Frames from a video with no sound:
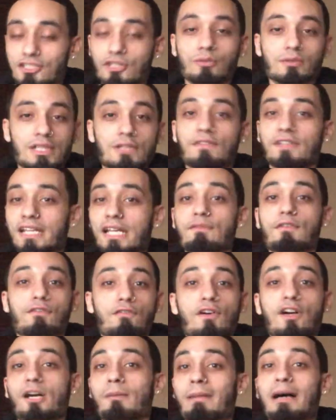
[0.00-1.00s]
don't even give a
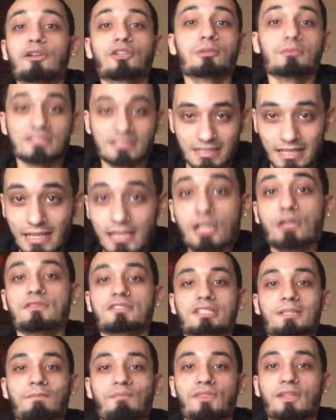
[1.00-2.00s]
fuck about
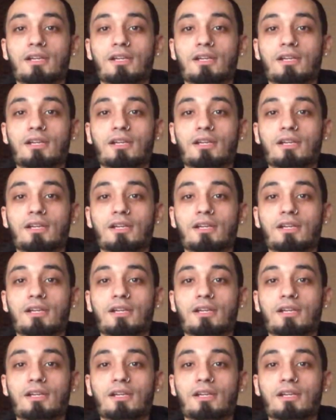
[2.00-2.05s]
themselves